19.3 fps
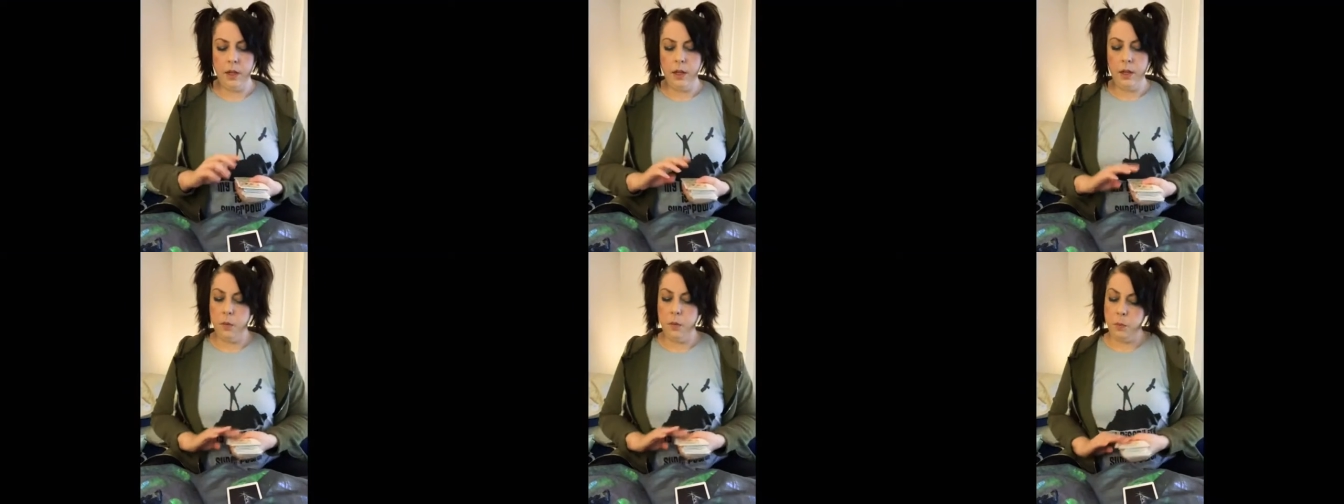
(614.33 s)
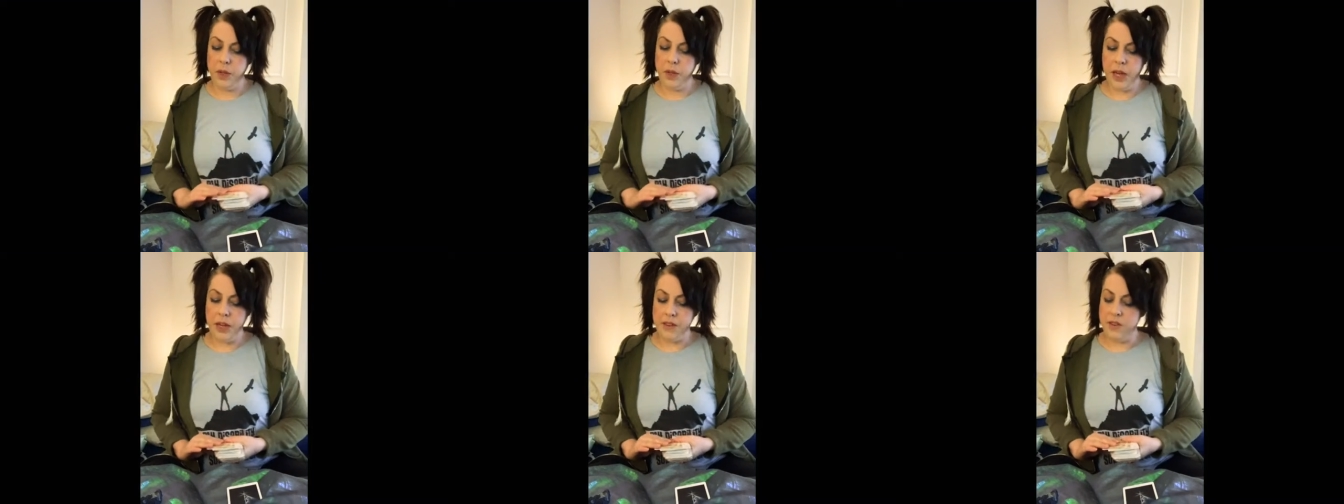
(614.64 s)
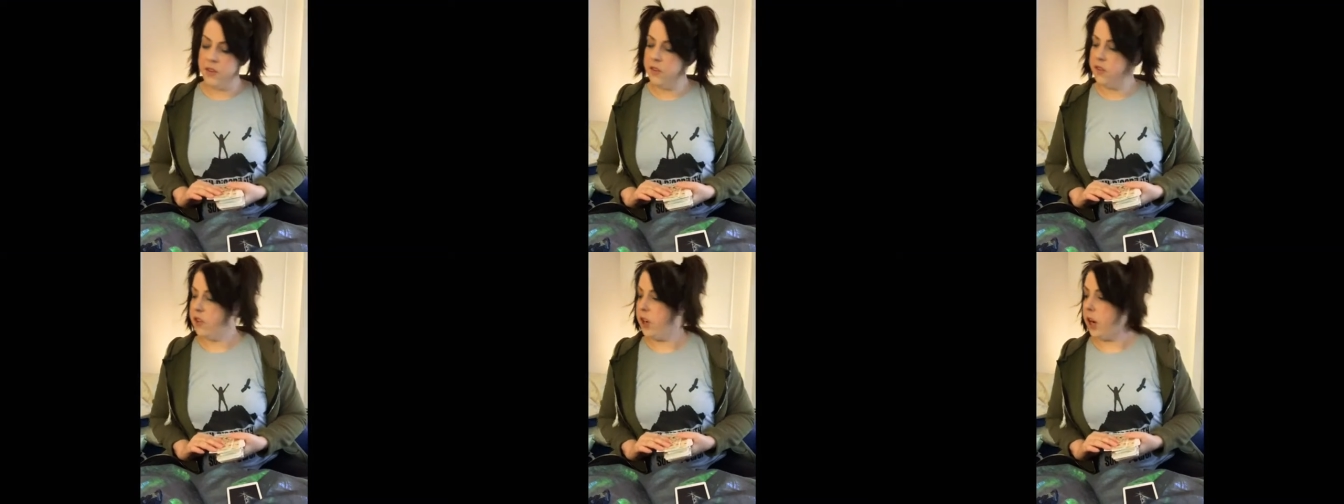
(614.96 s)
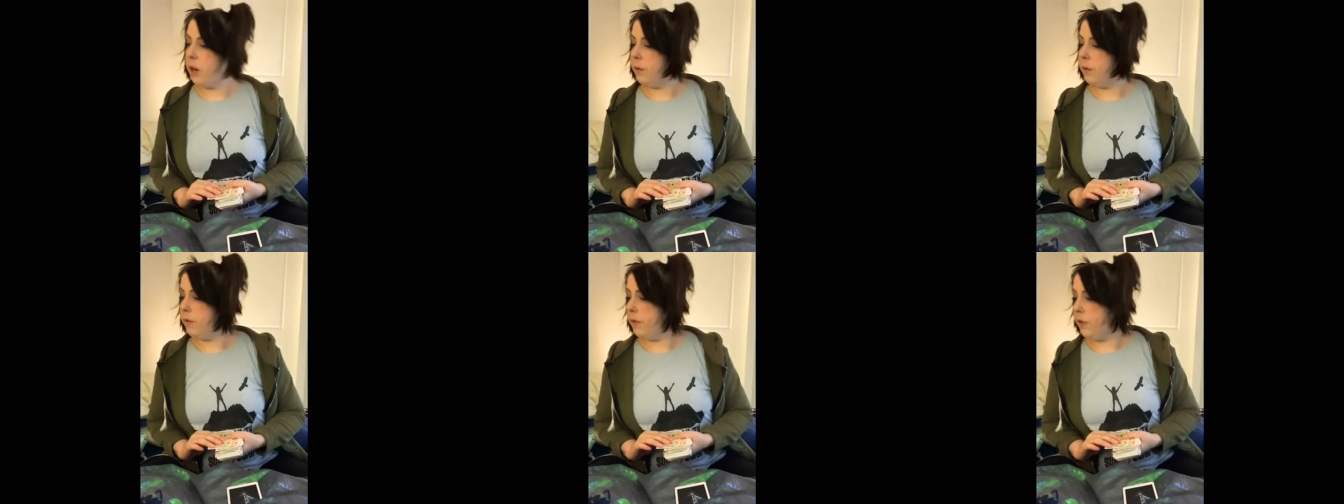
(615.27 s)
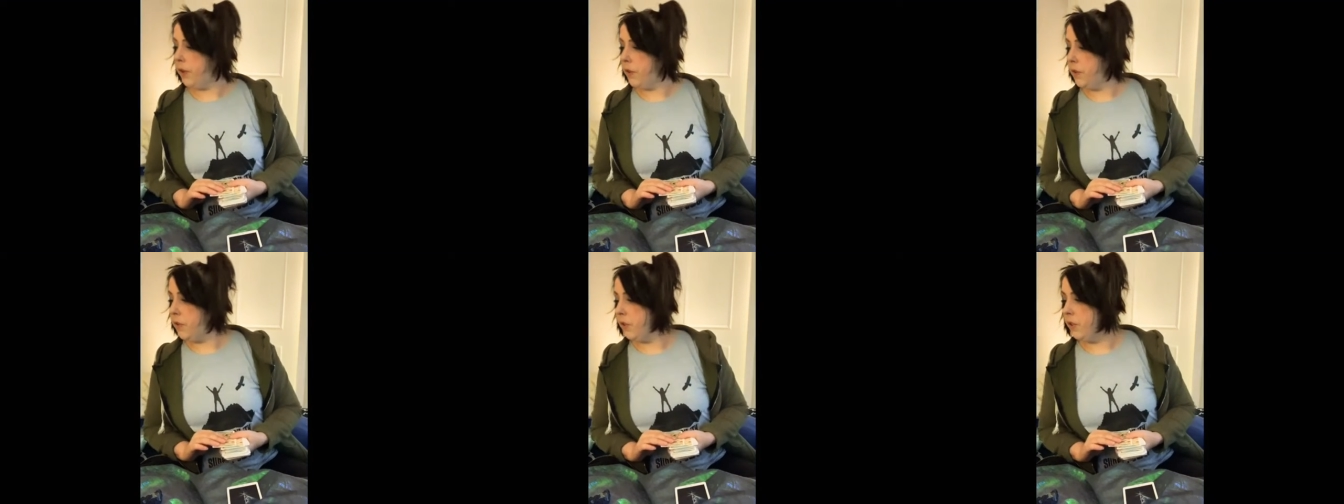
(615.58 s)
We got the star
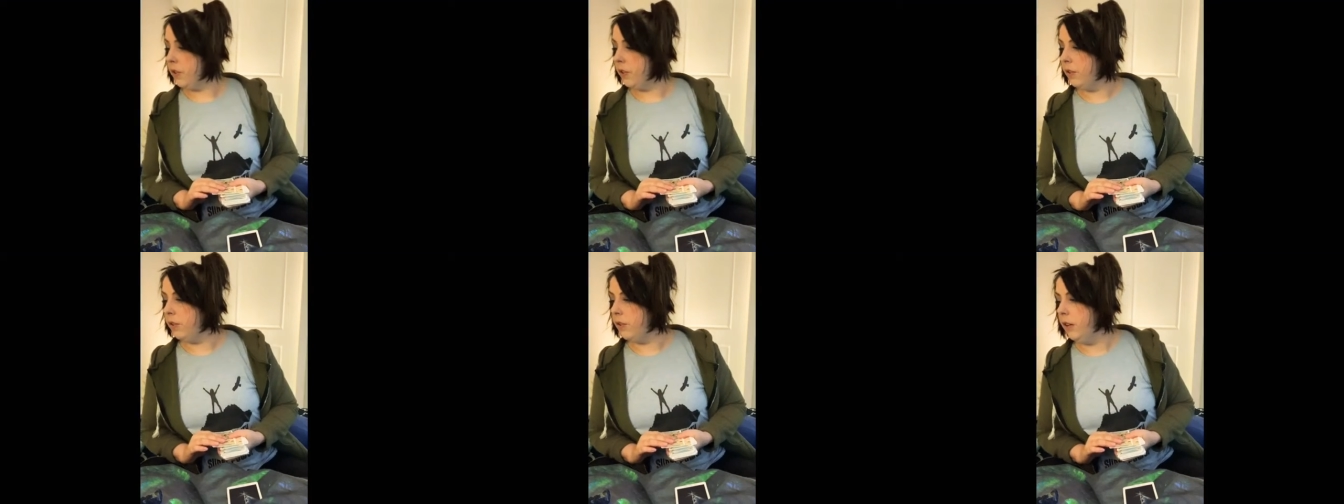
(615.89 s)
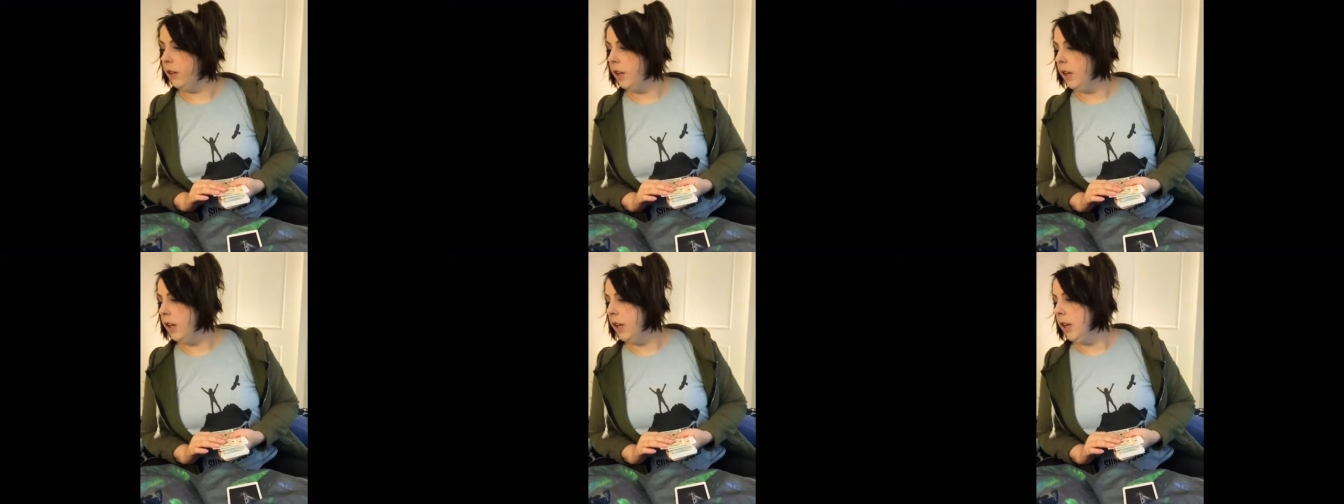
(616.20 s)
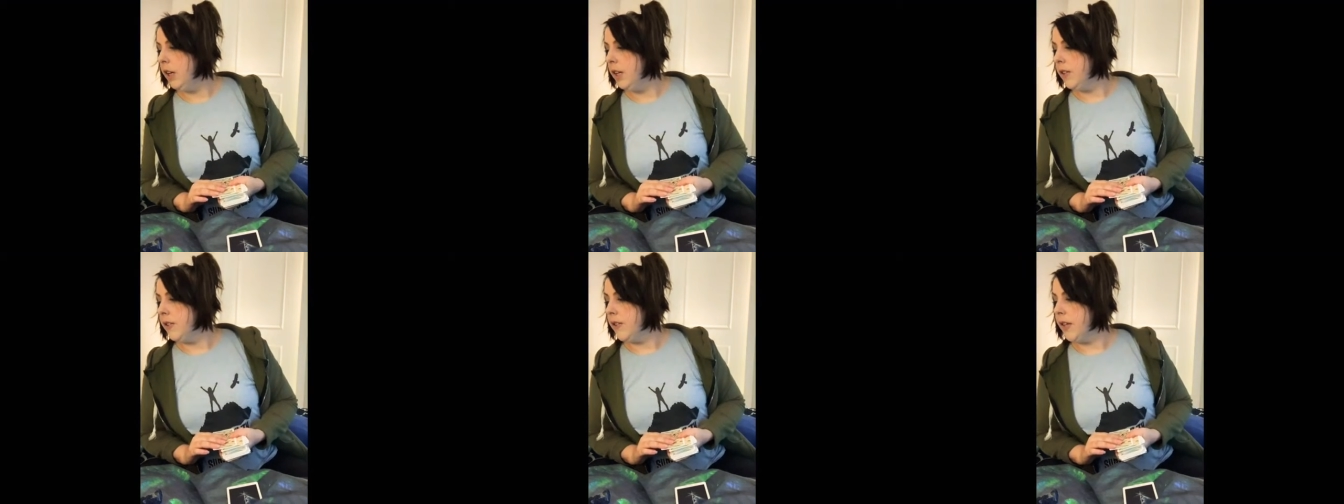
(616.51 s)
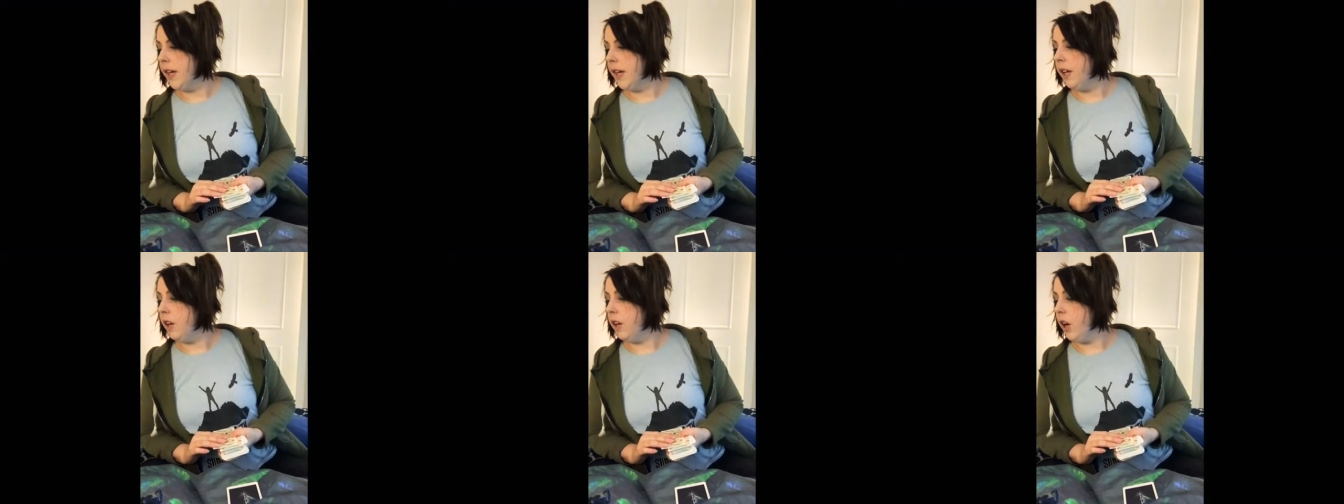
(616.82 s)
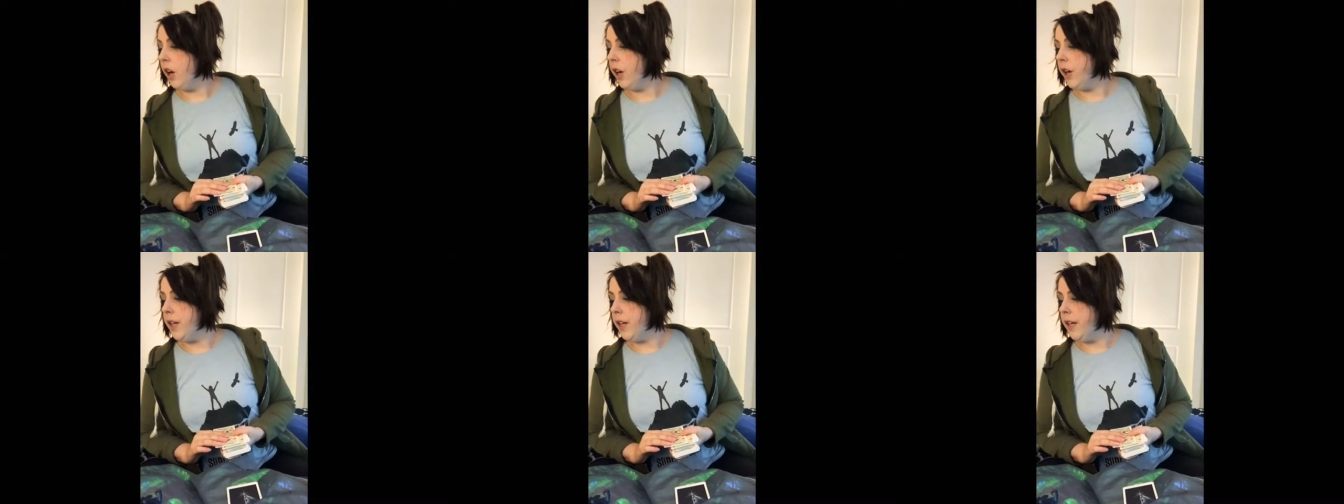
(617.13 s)
reversed. Second
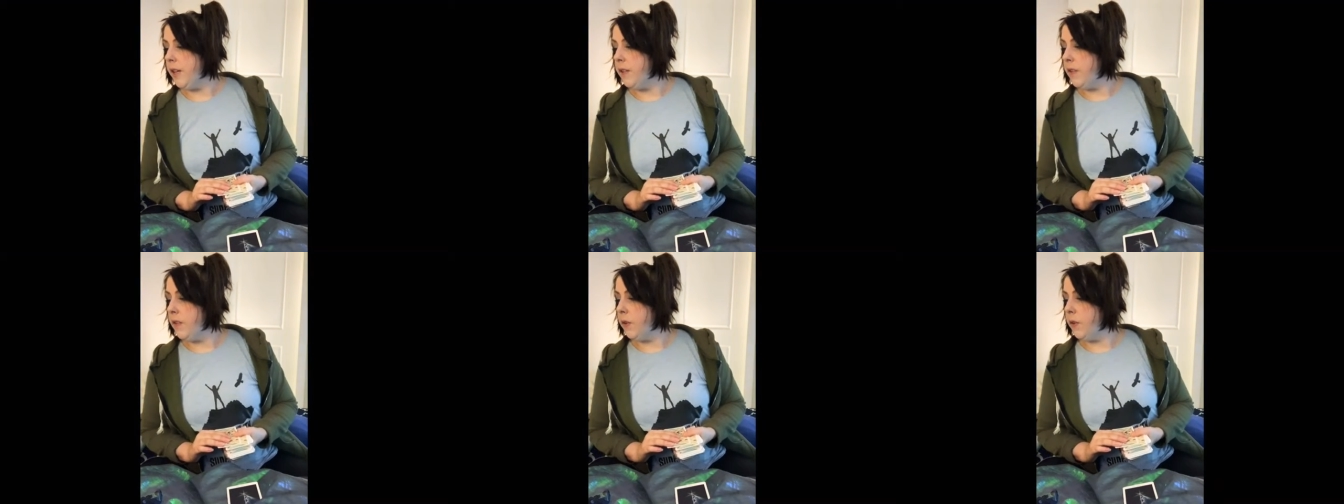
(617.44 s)
card is,